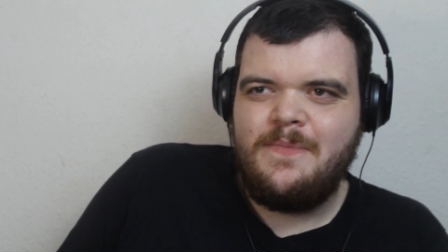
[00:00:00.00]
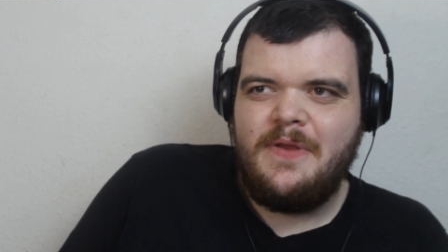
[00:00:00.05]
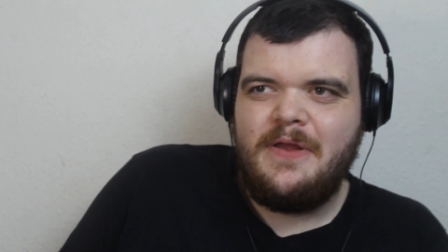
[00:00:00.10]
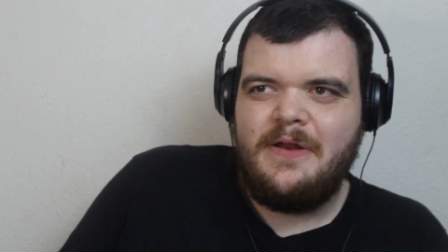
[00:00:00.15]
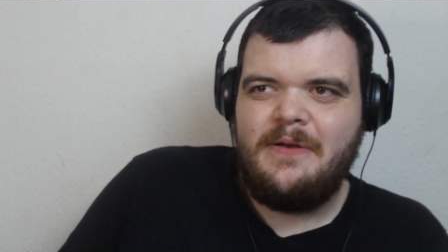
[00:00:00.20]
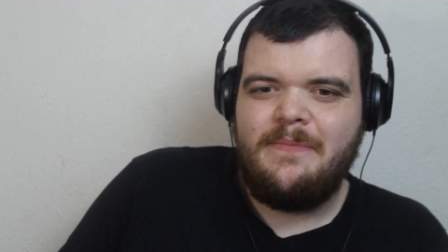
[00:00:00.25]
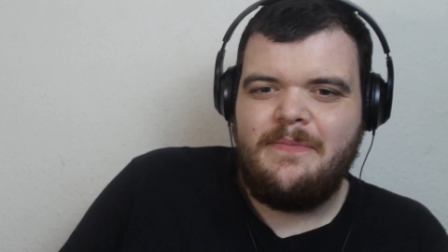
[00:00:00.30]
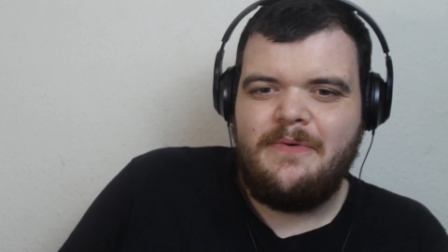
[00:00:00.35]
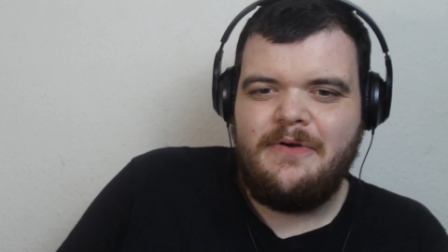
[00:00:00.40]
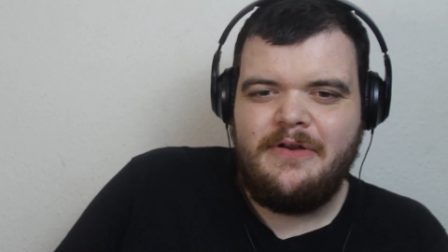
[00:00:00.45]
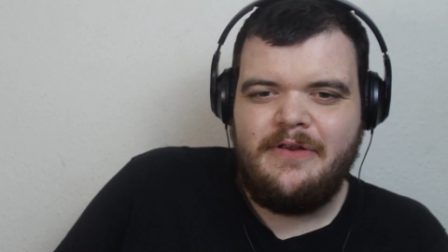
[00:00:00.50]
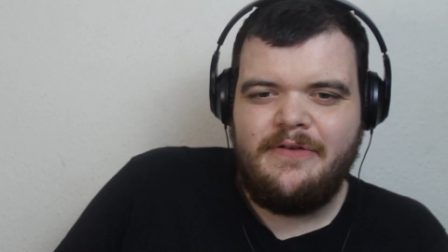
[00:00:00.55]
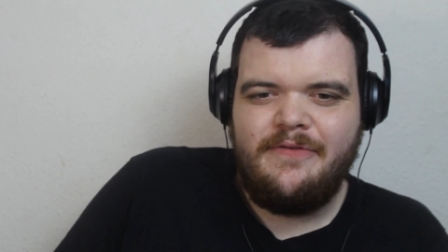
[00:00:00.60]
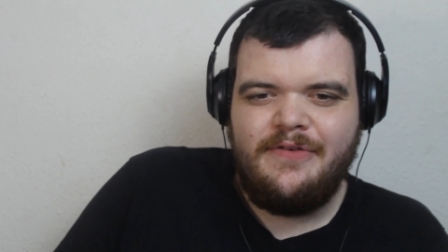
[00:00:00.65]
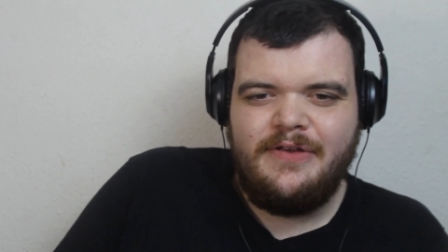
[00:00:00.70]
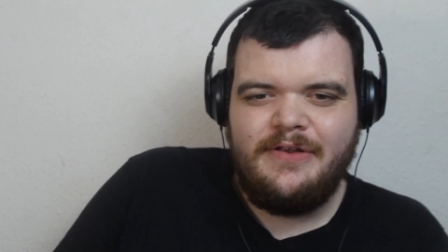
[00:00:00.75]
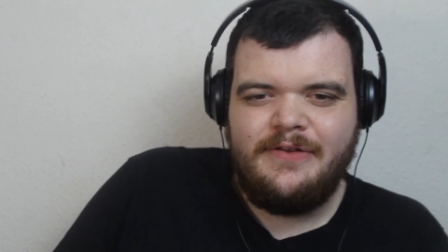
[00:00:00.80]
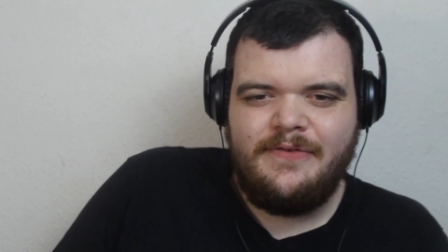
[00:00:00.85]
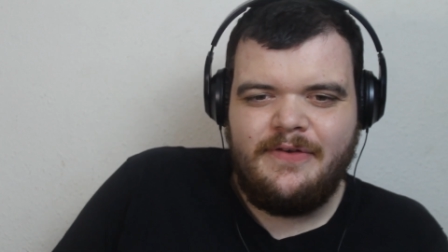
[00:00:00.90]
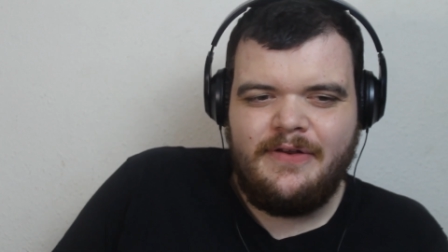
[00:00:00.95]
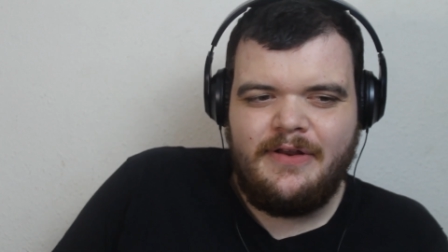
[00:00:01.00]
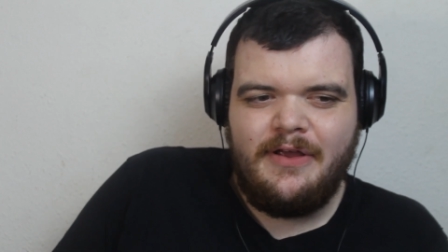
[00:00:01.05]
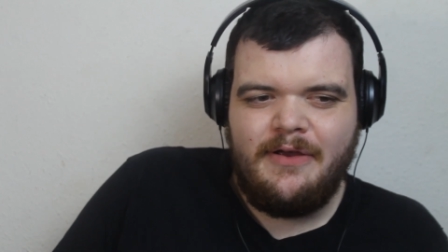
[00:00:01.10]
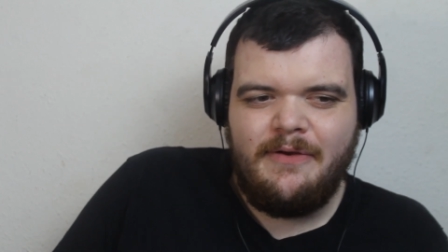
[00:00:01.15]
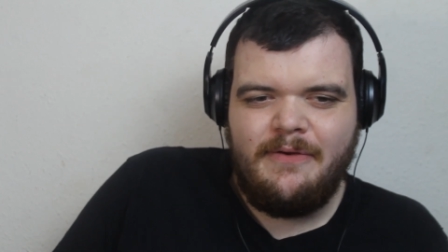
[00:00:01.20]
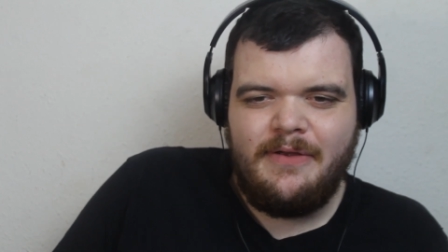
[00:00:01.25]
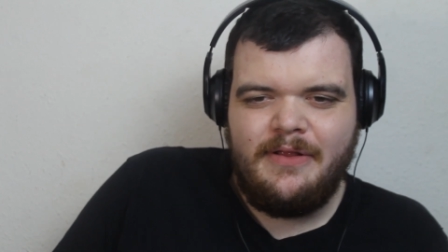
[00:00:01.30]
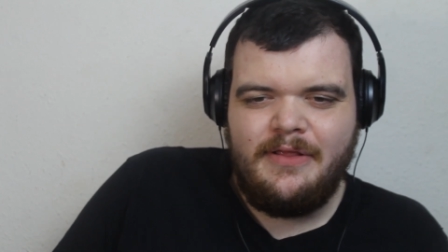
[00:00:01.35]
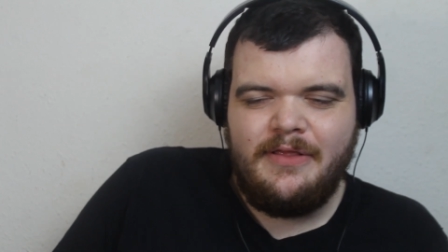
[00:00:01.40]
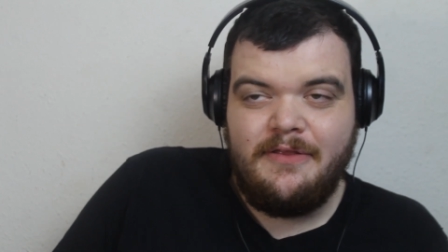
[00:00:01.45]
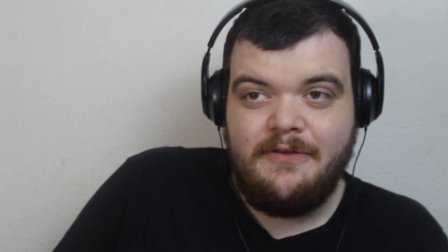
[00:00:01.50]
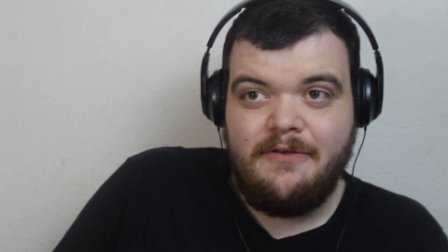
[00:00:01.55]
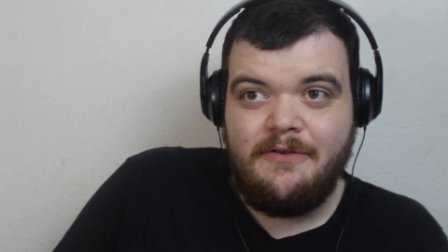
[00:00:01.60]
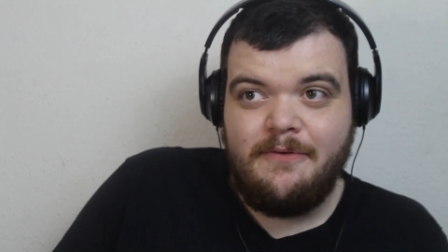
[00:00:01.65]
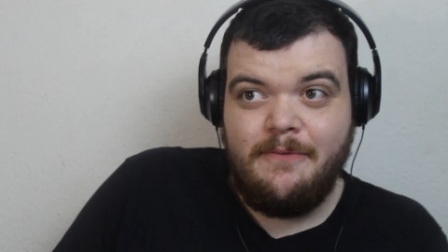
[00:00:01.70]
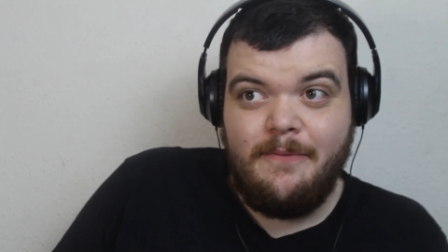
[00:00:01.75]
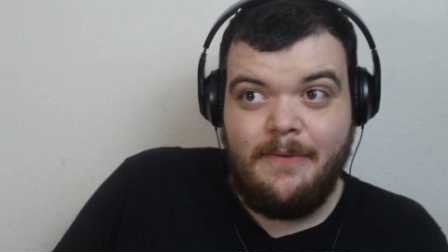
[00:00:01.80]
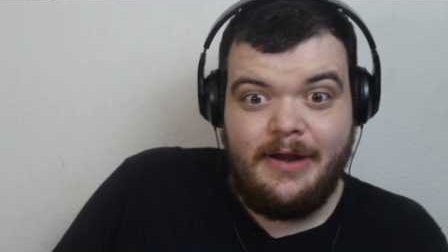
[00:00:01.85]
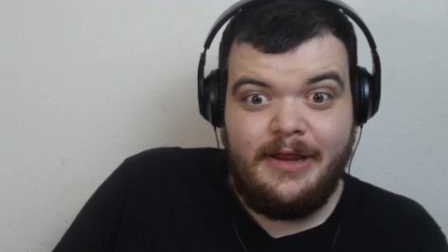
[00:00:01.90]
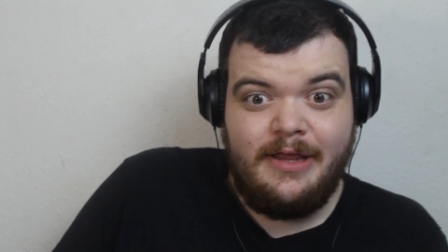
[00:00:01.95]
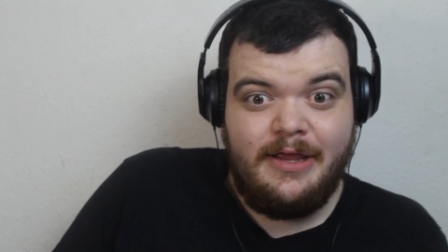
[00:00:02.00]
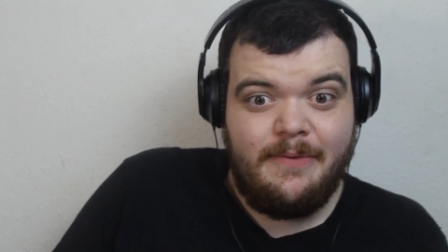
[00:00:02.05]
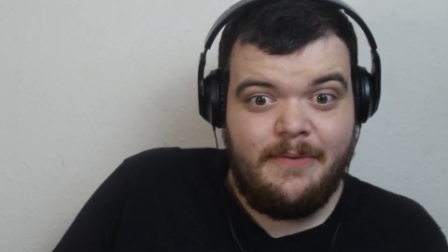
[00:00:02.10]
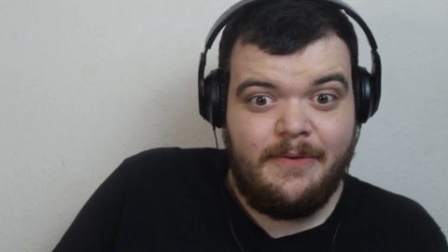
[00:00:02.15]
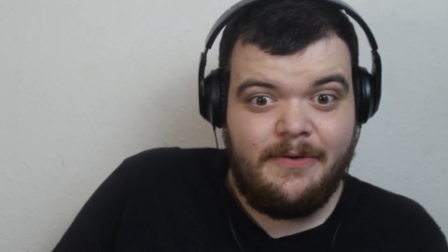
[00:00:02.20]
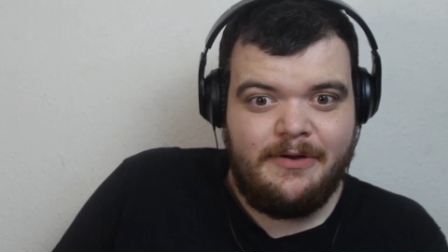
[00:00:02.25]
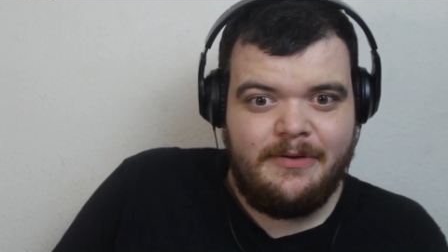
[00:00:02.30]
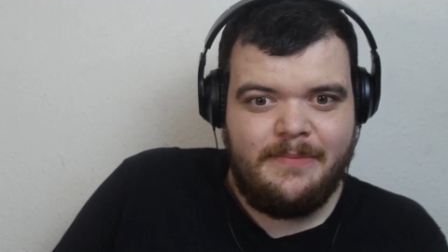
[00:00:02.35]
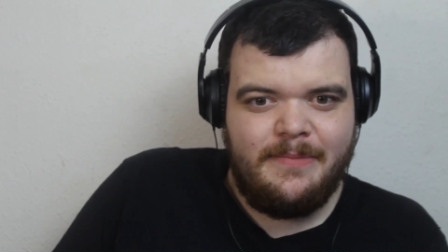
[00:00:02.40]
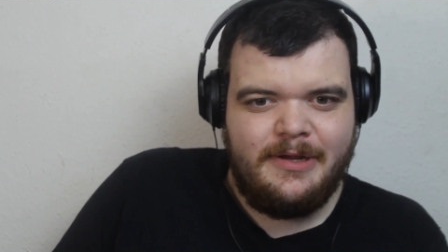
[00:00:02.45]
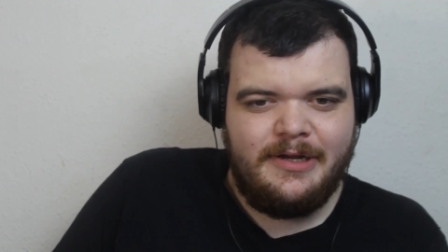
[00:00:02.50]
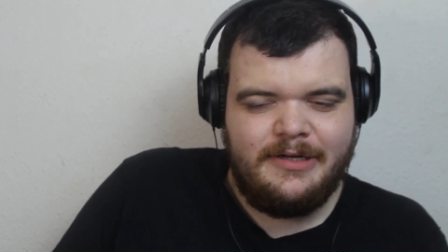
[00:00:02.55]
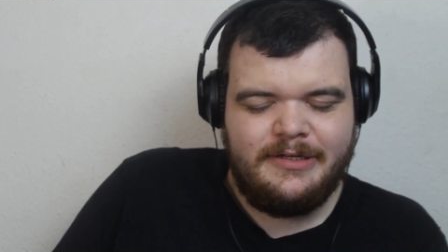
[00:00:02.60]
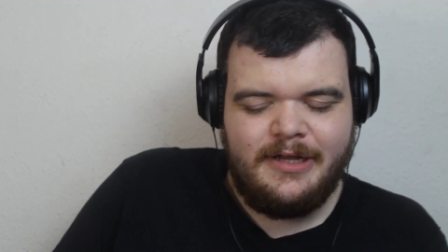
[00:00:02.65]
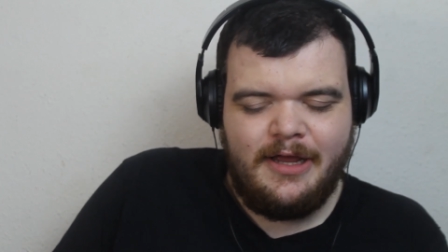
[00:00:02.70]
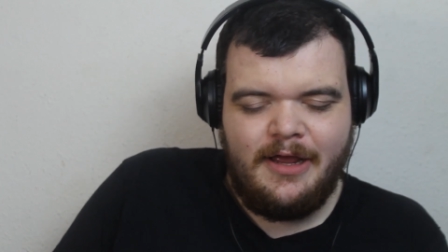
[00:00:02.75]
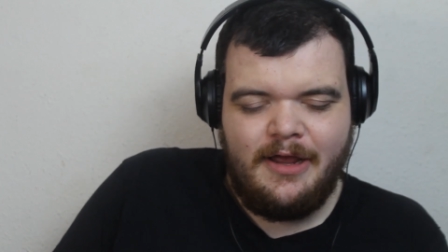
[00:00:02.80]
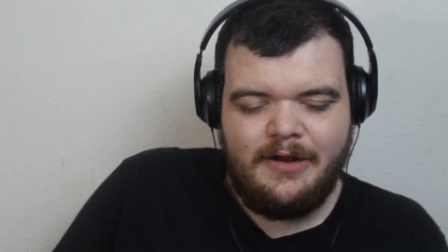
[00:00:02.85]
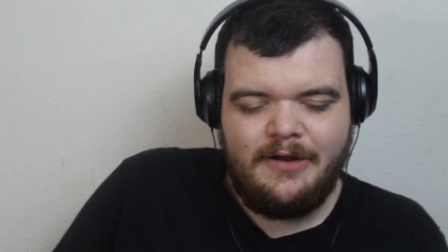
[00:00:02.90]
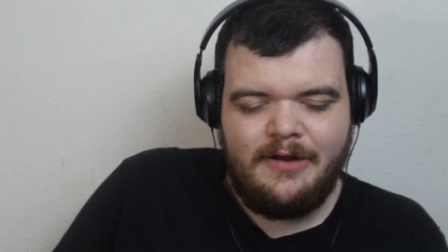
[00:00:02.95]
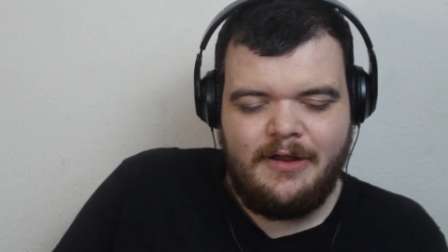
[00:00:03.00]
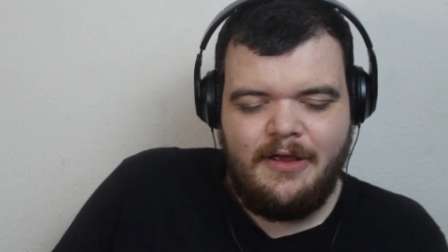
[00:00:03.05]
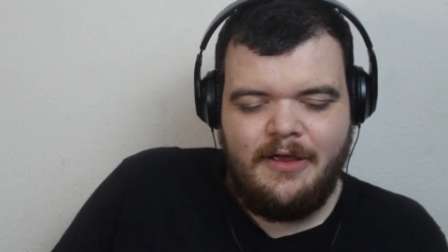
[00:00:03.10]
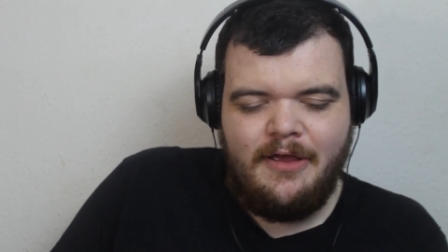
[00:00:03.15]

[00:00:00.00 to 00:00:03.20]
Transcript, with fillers: in a previous video, in the Reiki one to be exact,